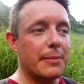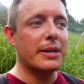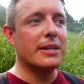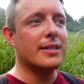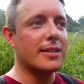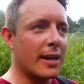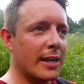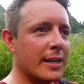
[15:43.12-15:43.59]
I'm
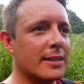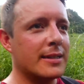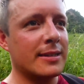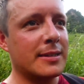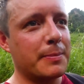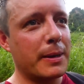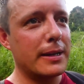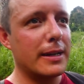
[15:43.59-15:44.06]
excited to
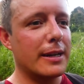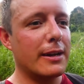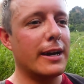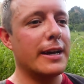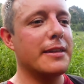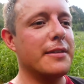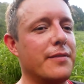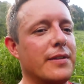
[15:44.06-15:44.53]
spend a
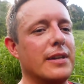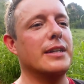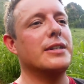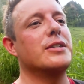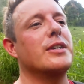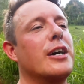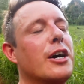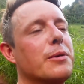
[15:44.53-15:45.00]
night at the
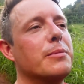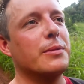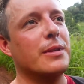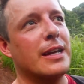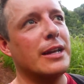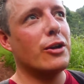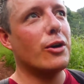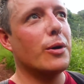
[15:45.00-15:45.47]
village. I hope
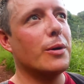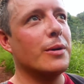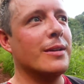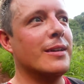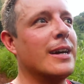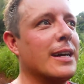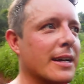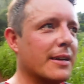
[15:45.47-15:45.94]
they're not
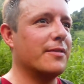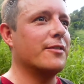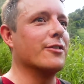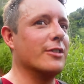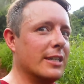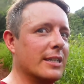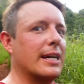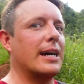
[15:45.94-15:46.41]
like
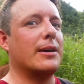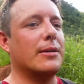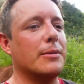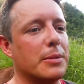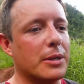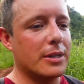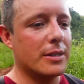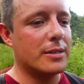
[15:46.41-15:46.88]
freaked out,
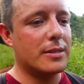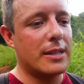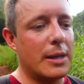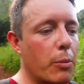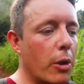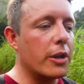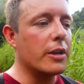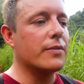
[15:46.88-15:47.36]
because they
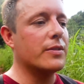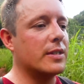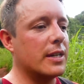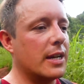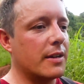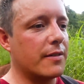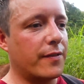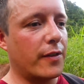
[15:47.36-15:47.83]
won't have
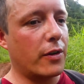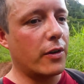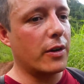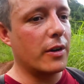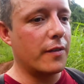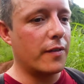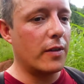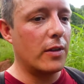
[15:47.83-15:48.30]
seen a
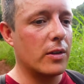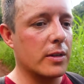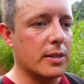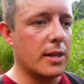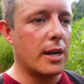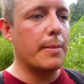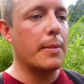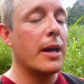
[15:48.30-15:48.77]
foreigner for a long
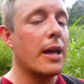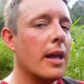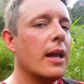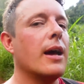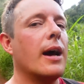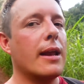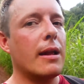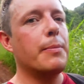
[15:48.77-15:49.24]
time.
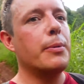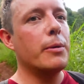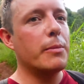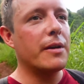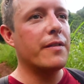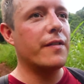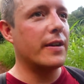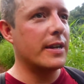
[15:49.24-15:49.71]
And I'll put
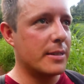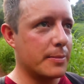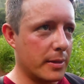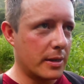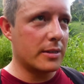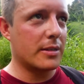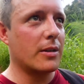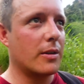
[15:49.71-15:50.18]
my face
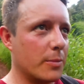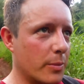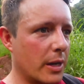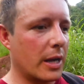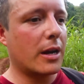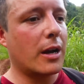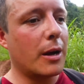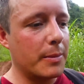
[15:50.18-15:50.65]
mask on when
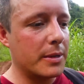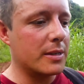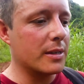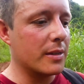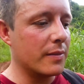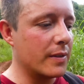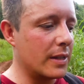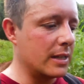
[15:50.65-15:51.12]
I come into
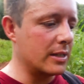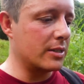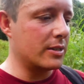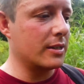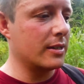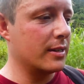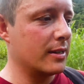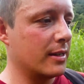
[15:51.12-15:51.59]
the
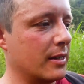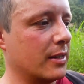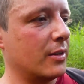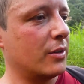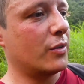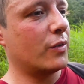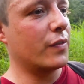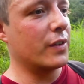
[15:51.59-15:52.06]
village,
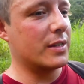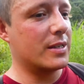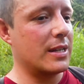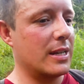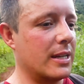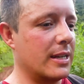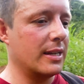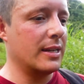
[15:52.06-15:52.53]

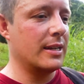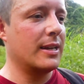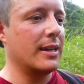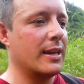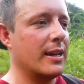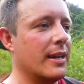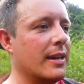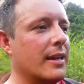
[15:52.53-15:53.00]
obviously.
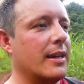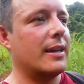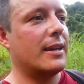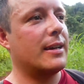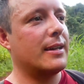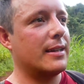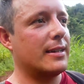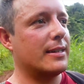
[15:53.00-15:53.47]

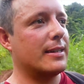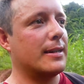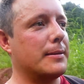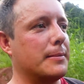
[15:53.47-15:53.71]
And